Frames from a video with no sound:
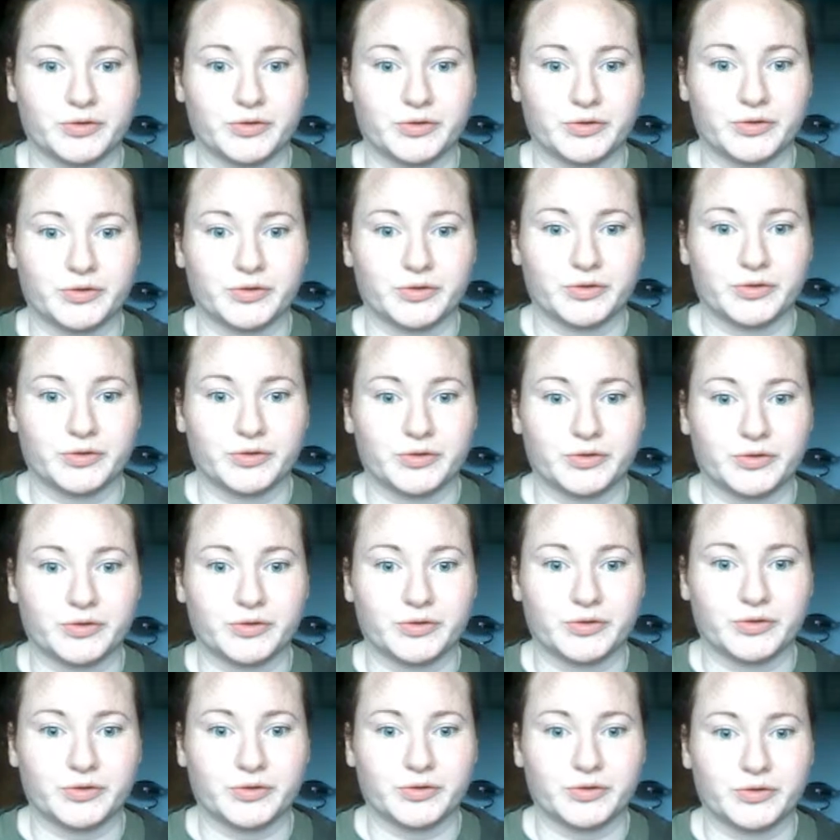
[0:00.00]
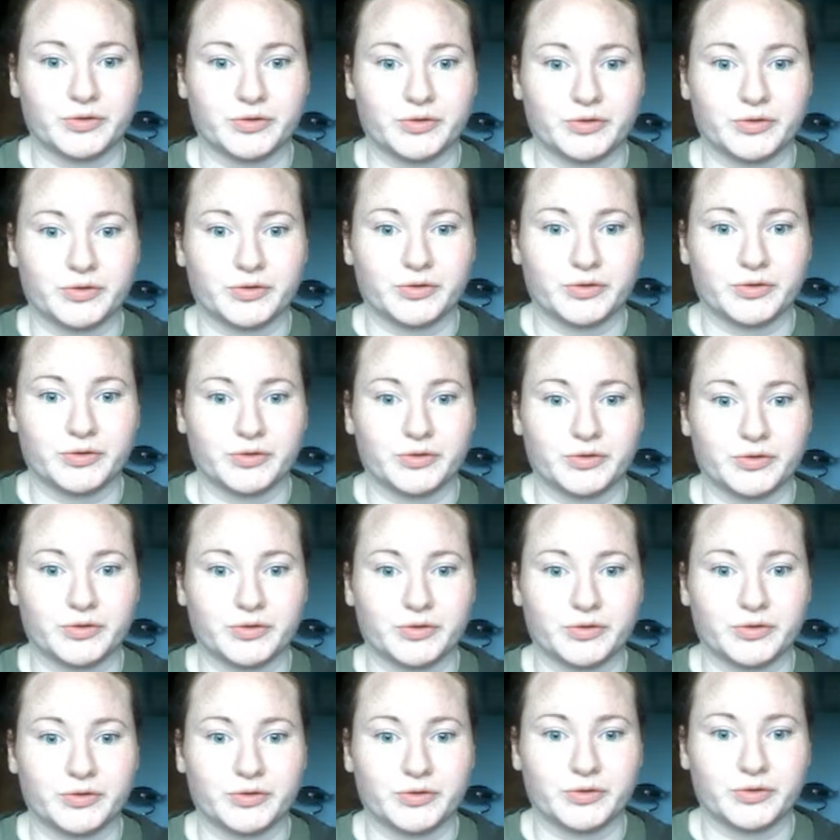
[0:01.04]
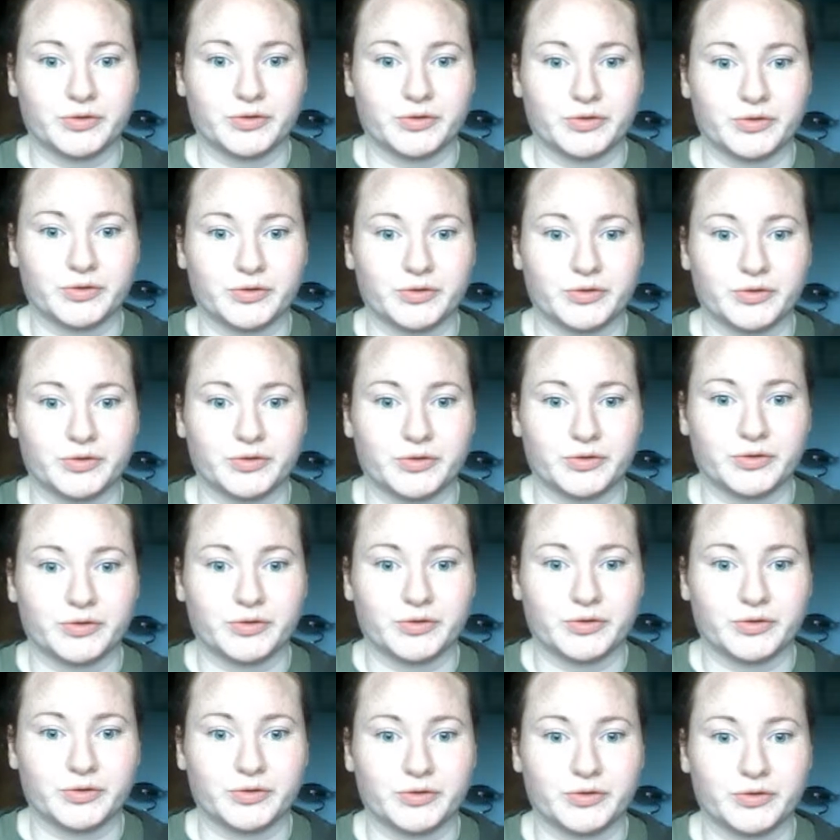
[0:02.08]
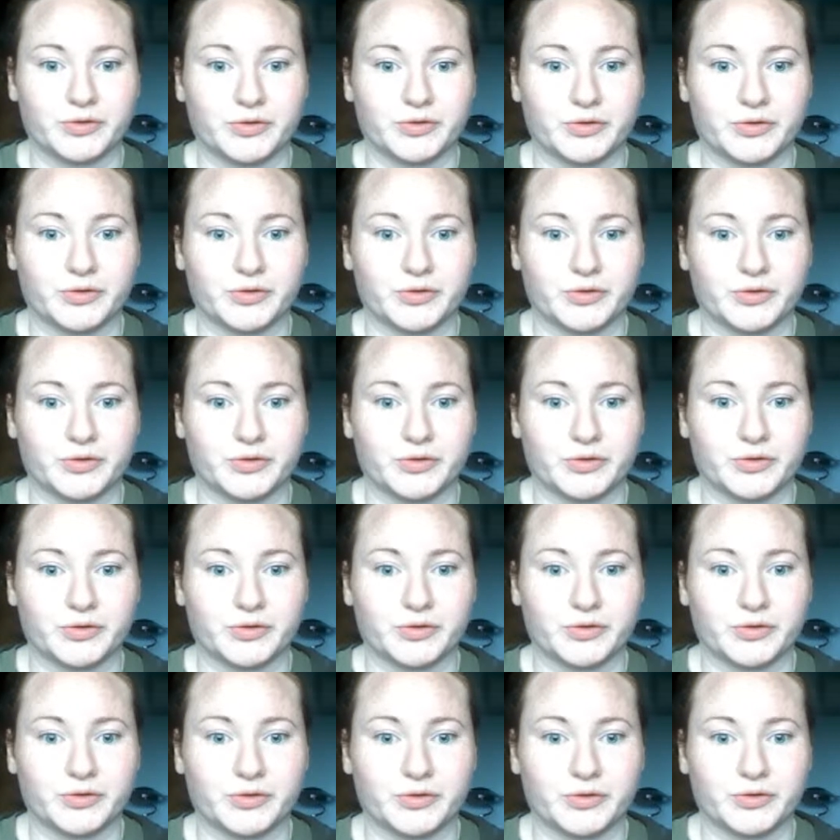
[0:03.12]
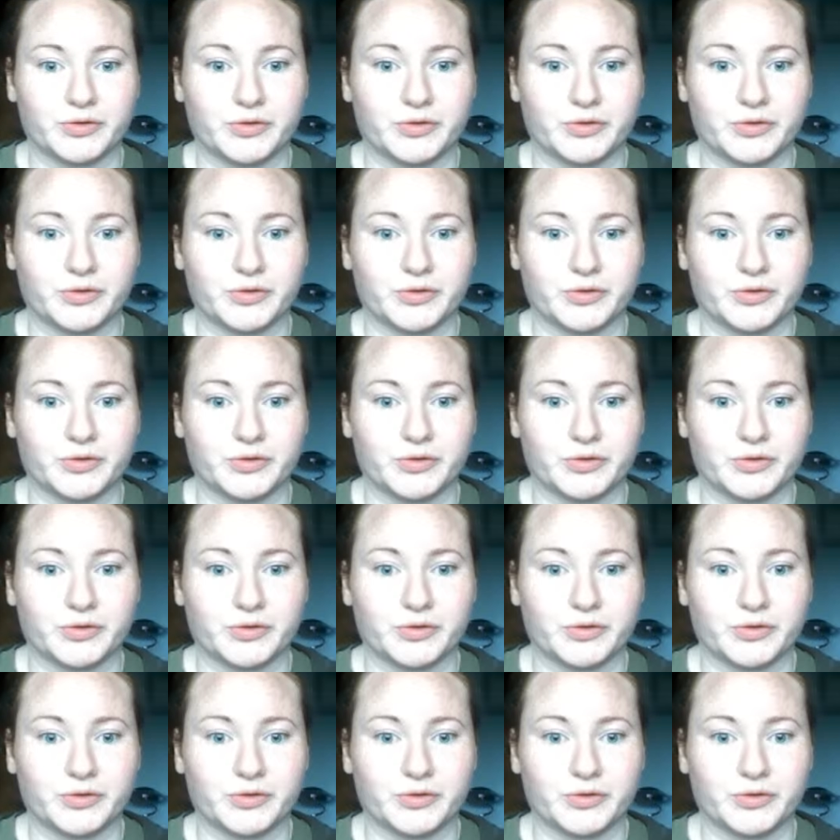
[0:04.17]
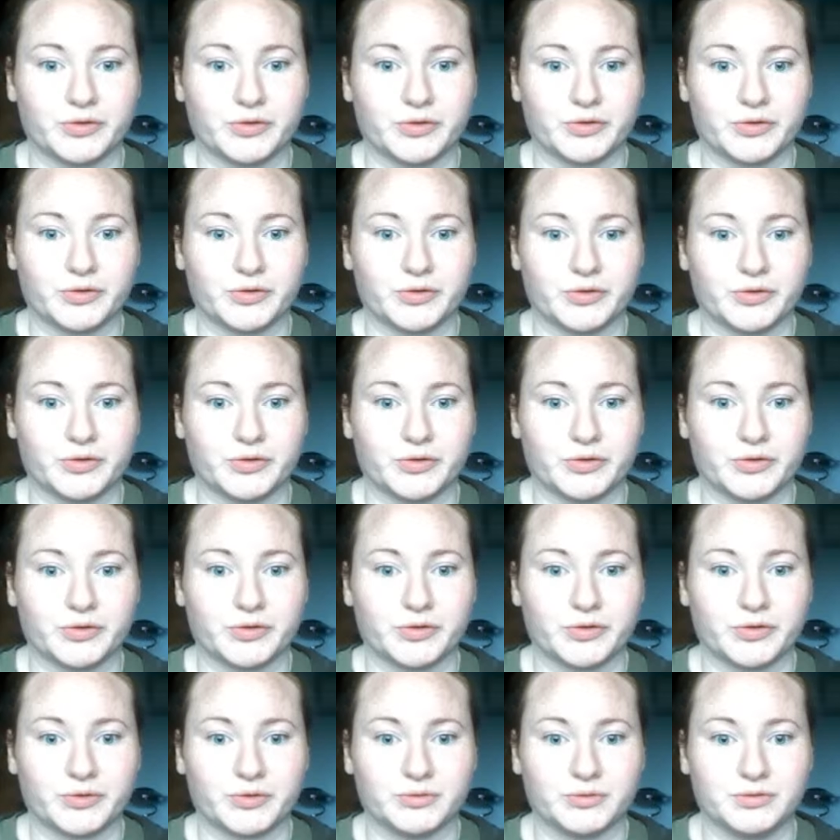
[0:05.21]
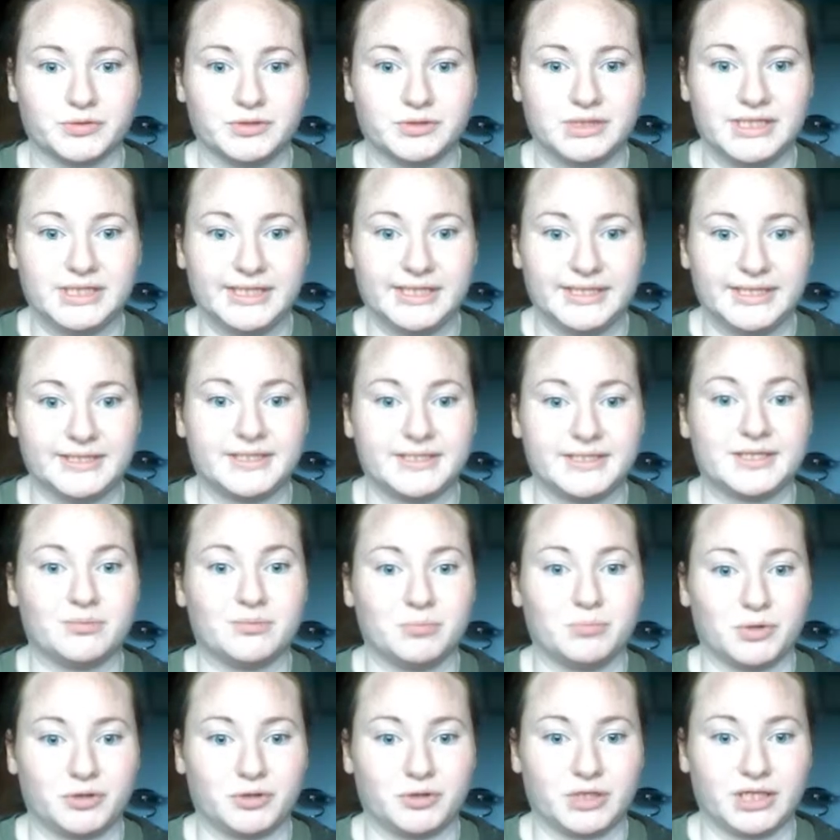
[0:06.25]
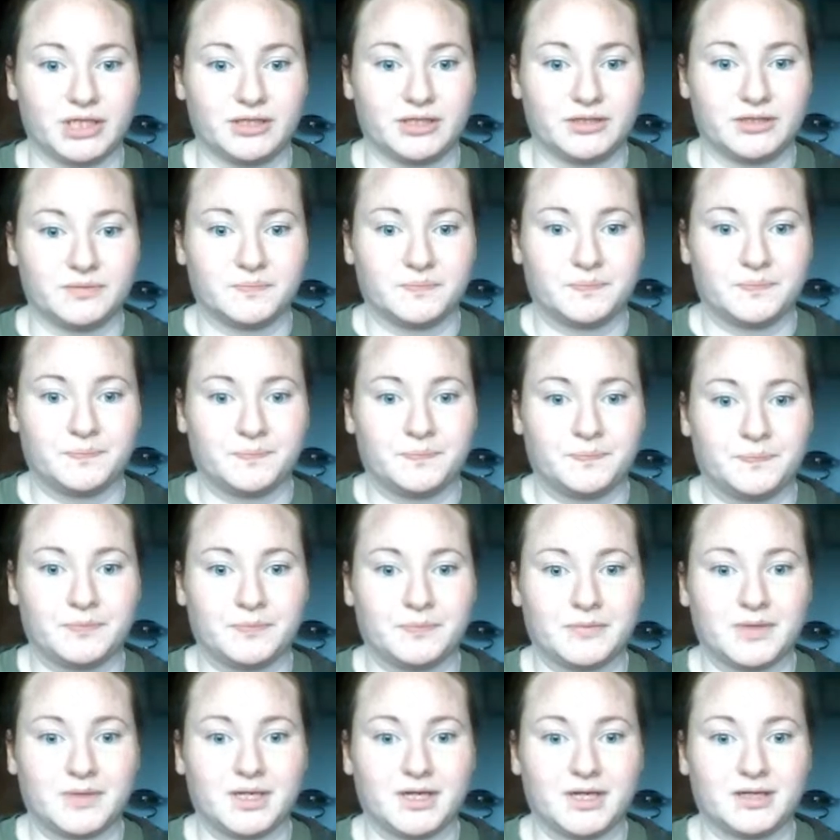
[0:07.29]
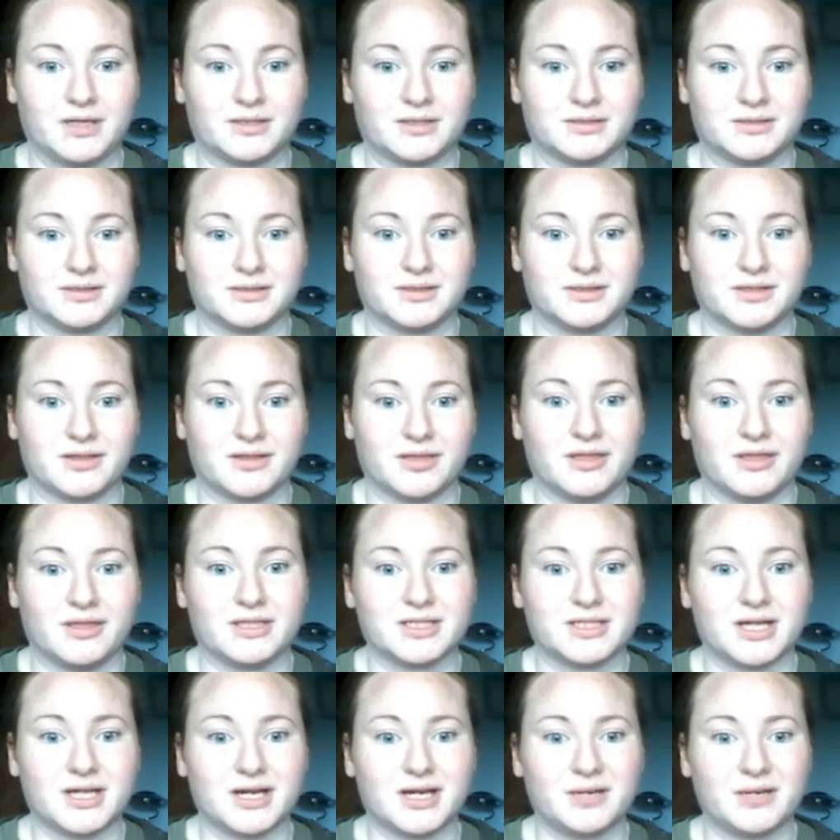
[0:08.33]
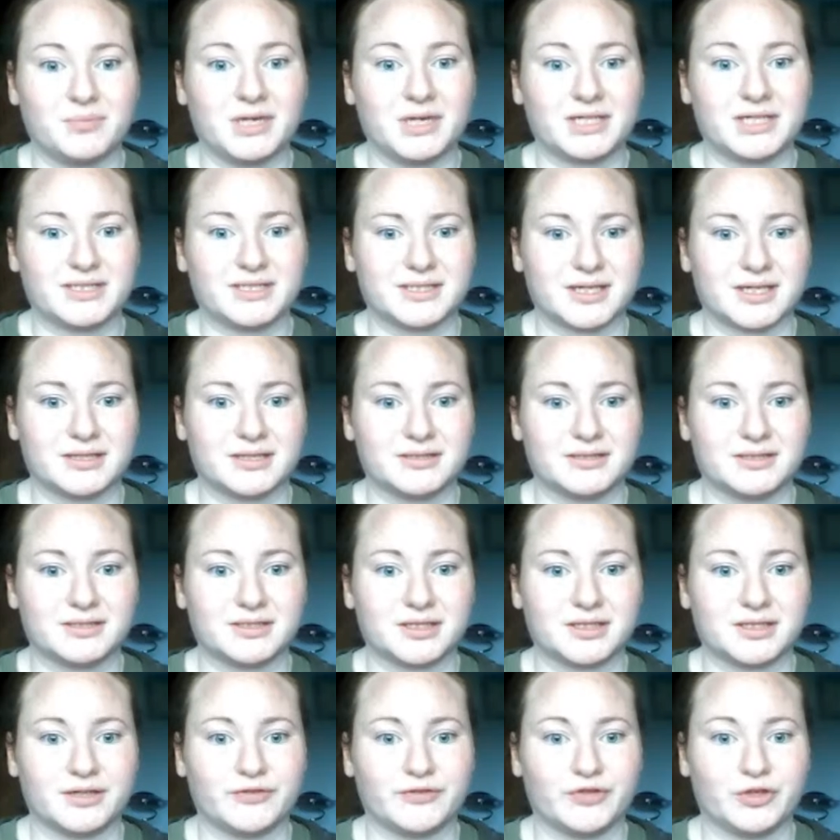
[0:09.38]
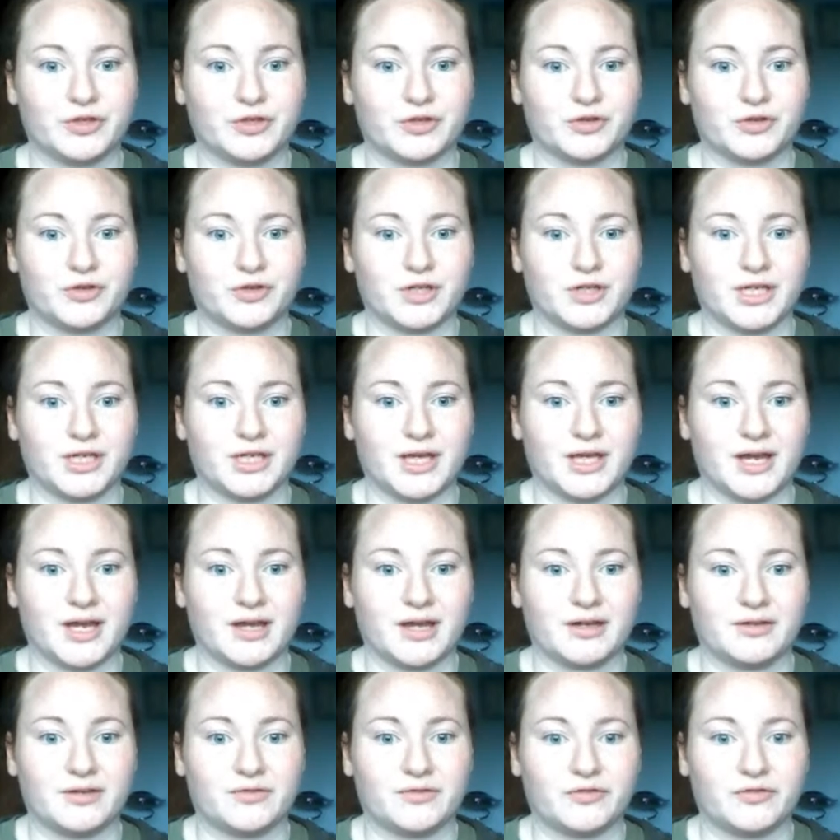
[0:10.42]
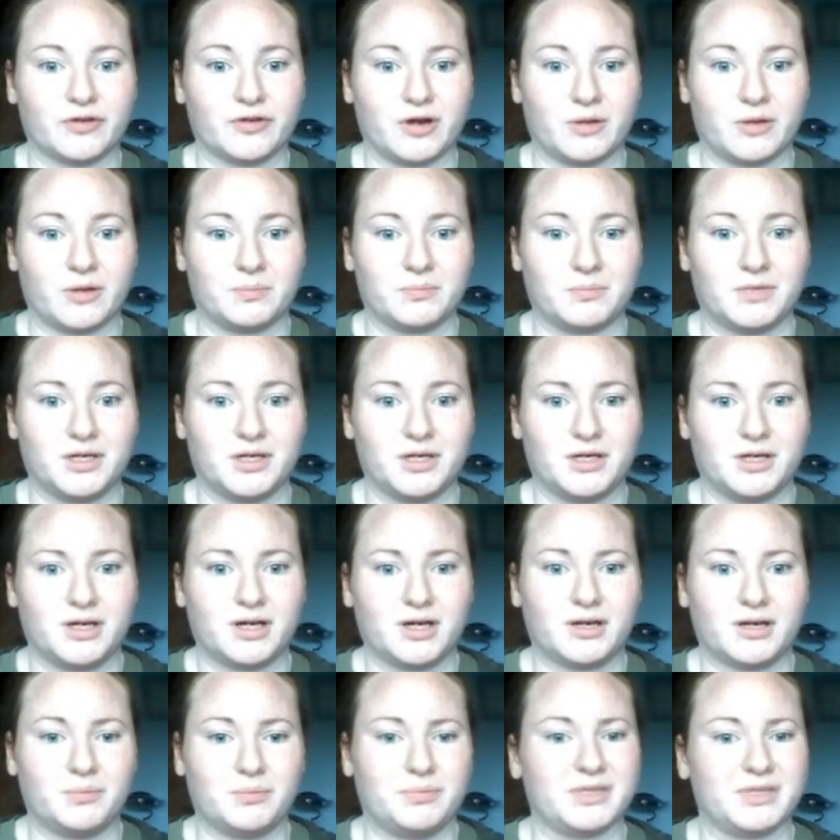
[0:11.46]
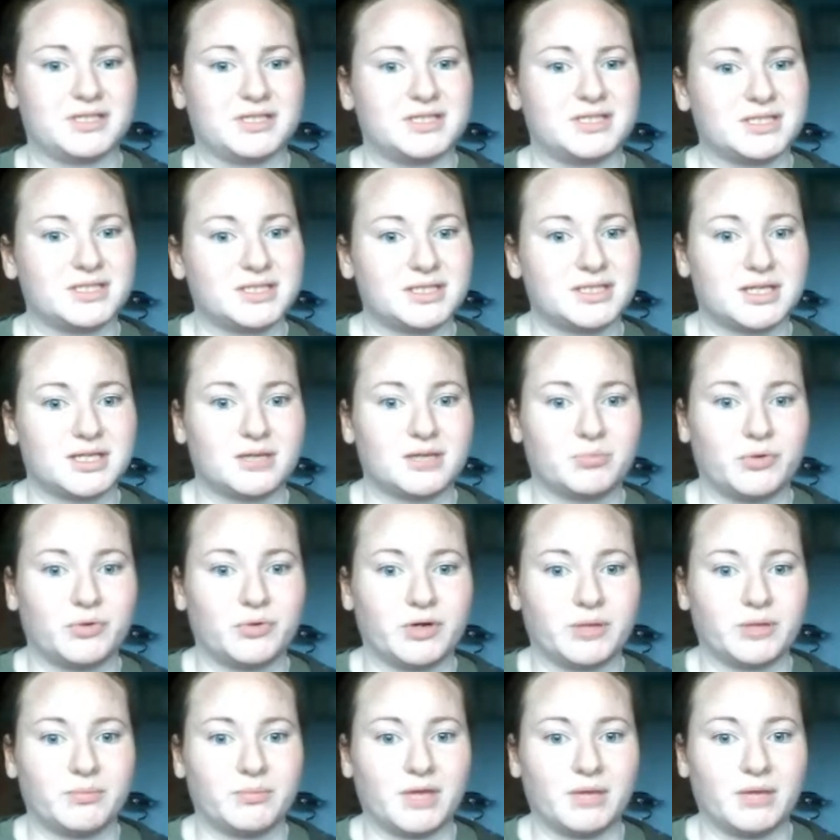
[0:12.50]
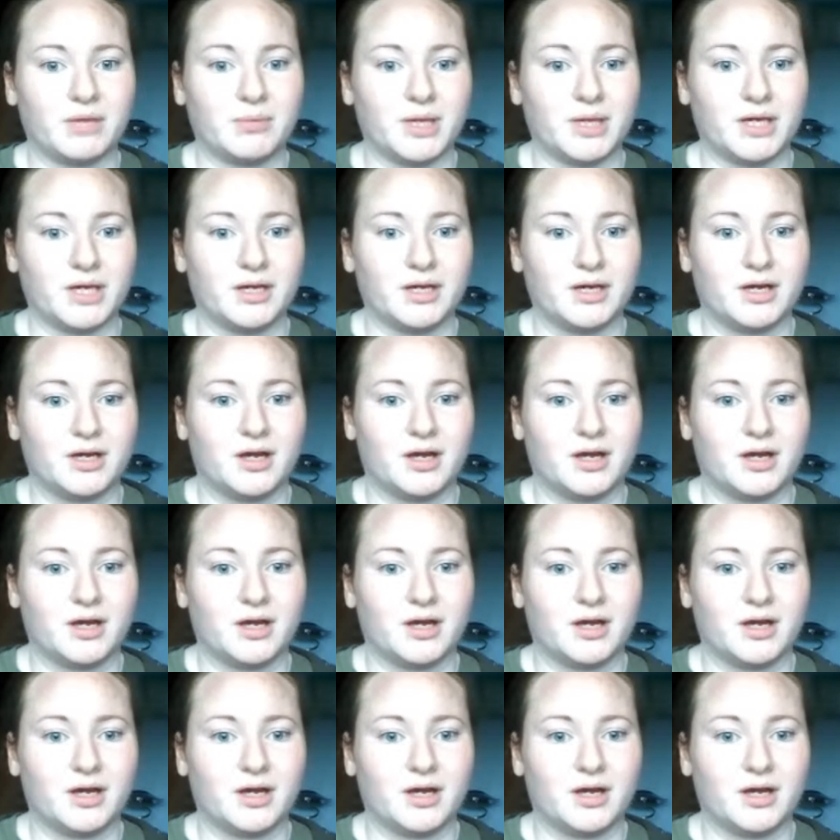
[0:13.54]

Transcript: Studies have shown that in two different articles, the popular kids are also teased and bullied. And this kind of makes sense if you're looking at it from a business standpoint, maybe.